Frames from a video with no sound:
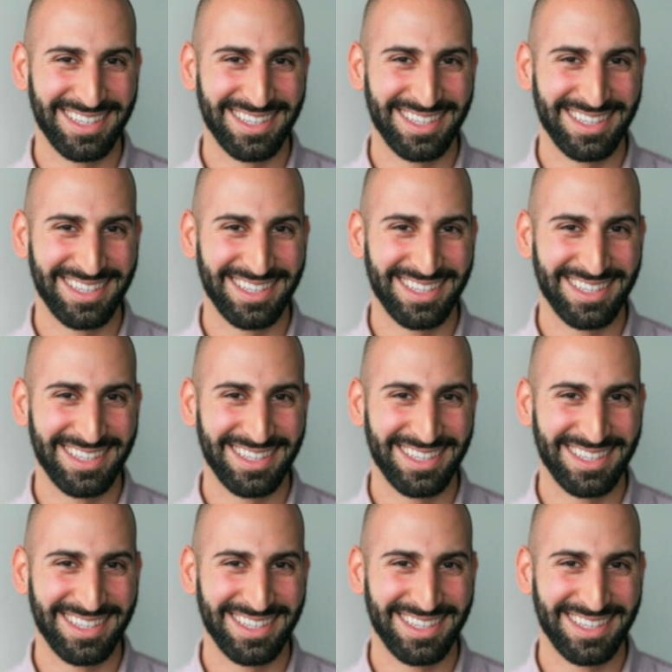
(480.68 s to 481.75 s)

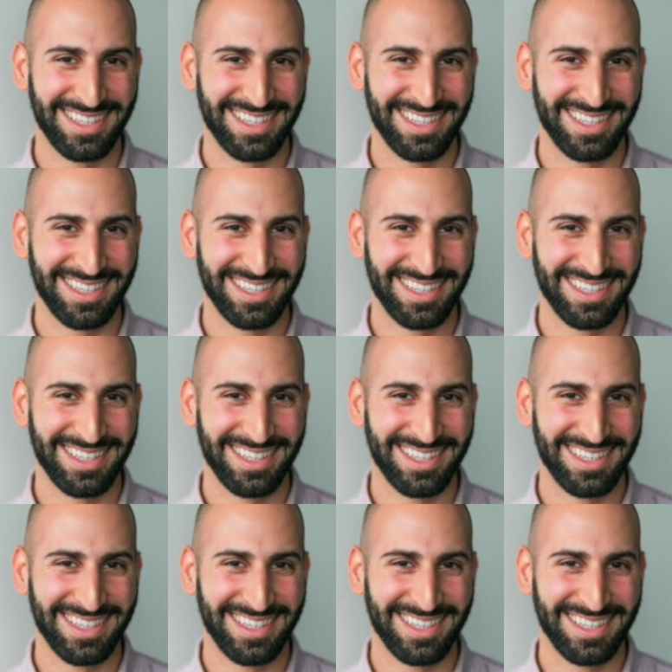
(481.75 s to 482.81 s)

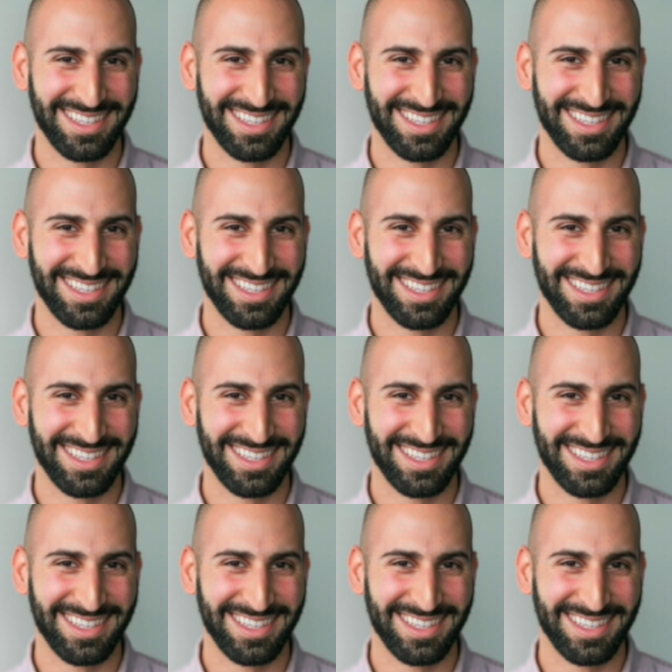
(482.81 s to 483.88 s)

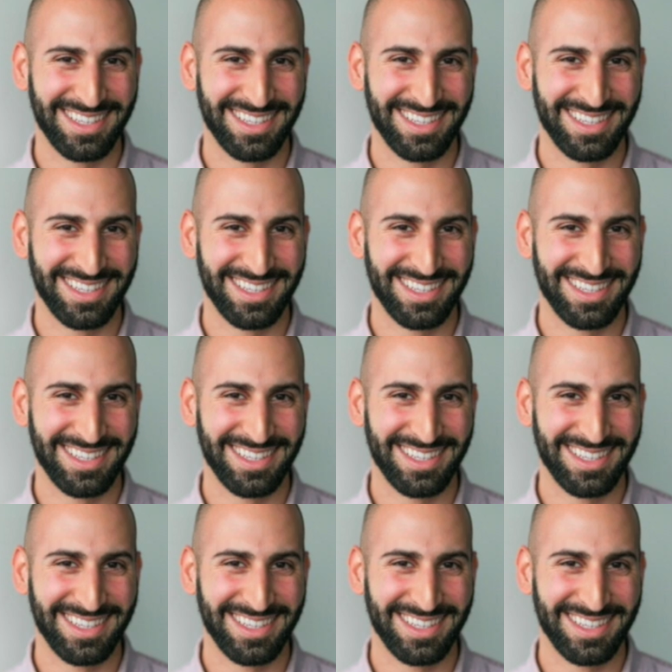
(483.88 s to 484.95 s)

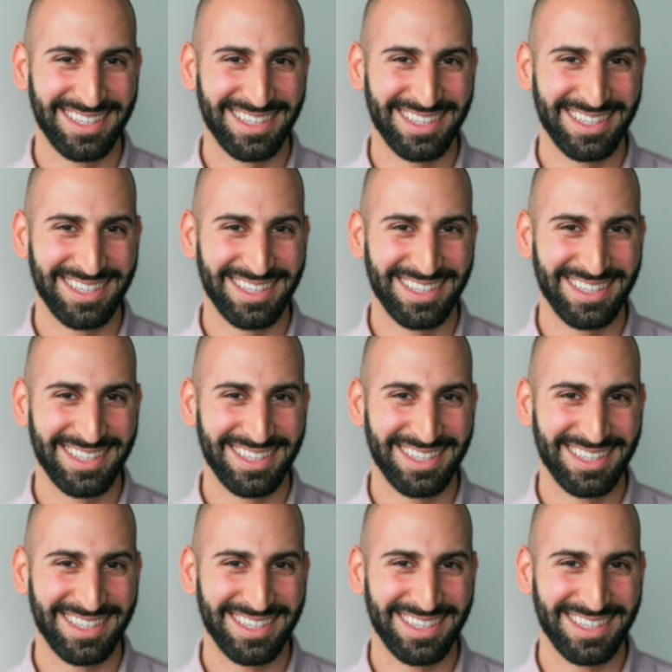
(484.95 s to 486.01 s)

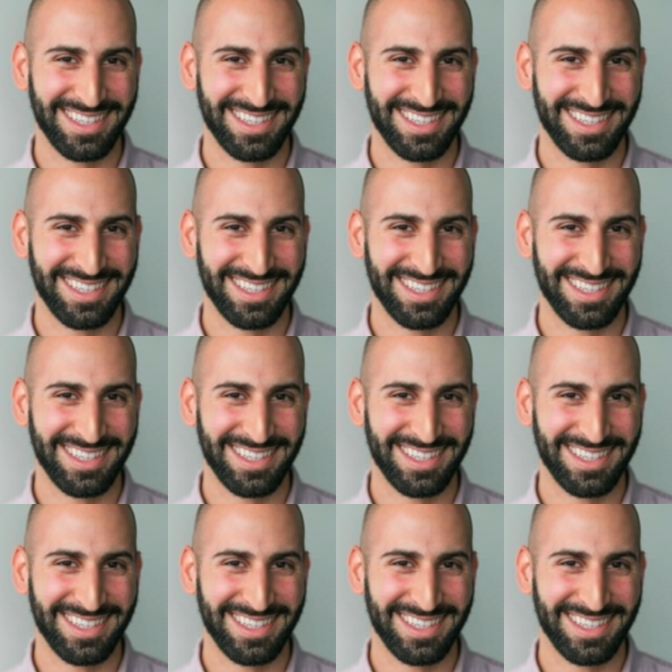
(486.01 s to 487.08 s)

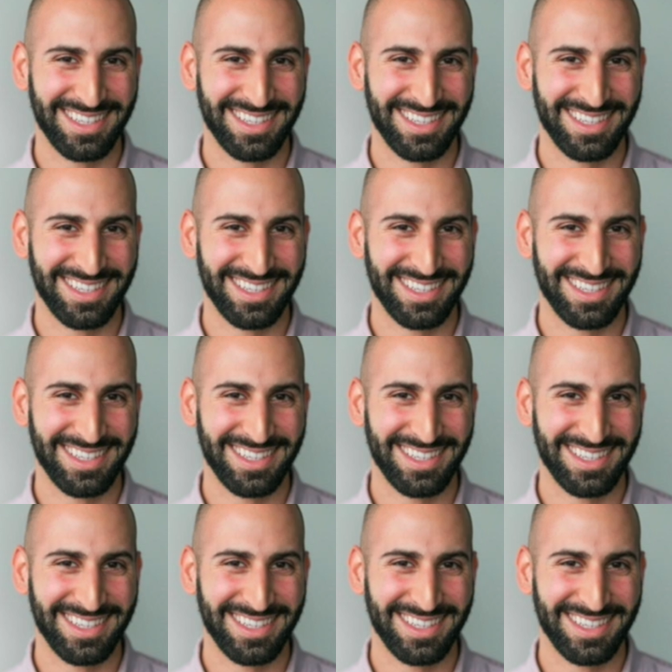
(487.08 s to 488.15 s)

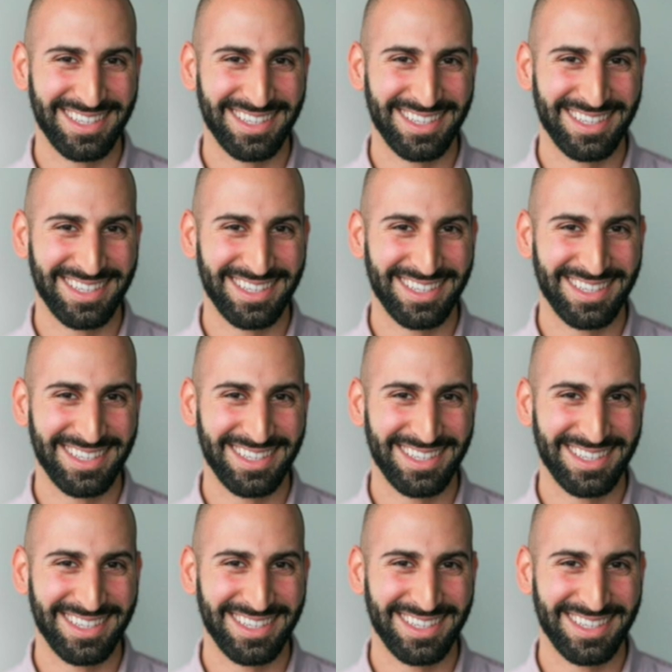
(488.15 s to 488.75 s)
The face doesn't move, so there is nothing to read.